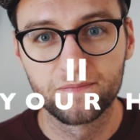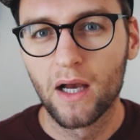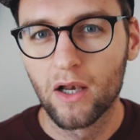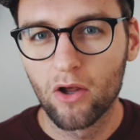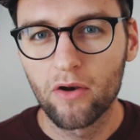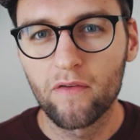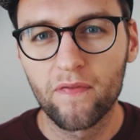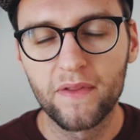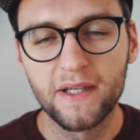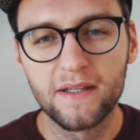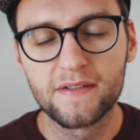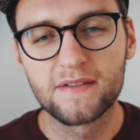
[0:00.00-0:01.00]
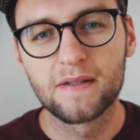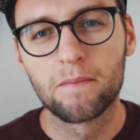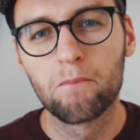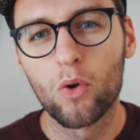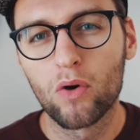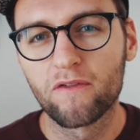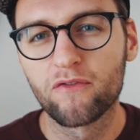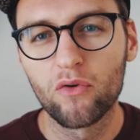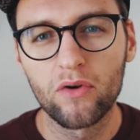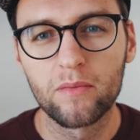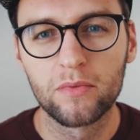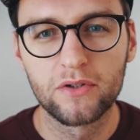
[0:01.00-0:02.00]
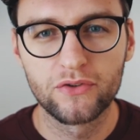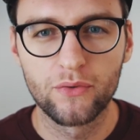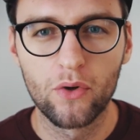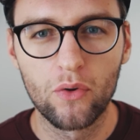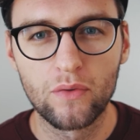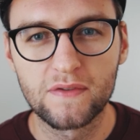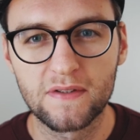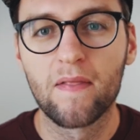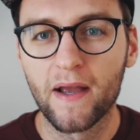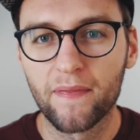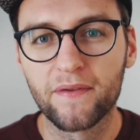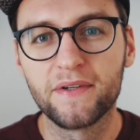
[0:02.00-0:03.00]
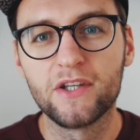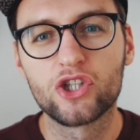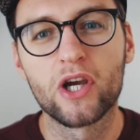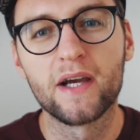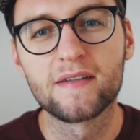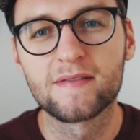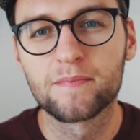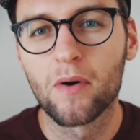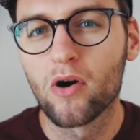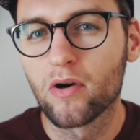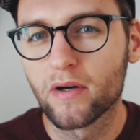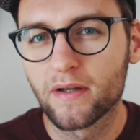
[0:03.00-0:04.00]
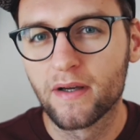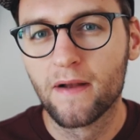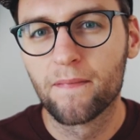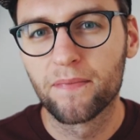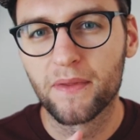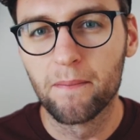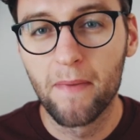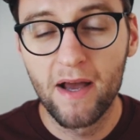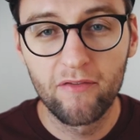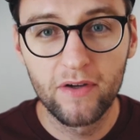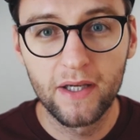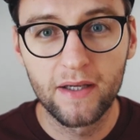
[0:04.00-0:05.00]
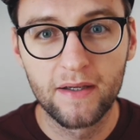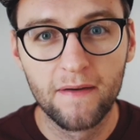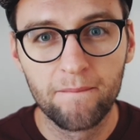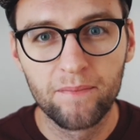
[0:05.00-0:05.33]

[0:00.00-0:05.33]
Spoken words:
A lot of these more affordable drones like the DJI Spark, the Mavic,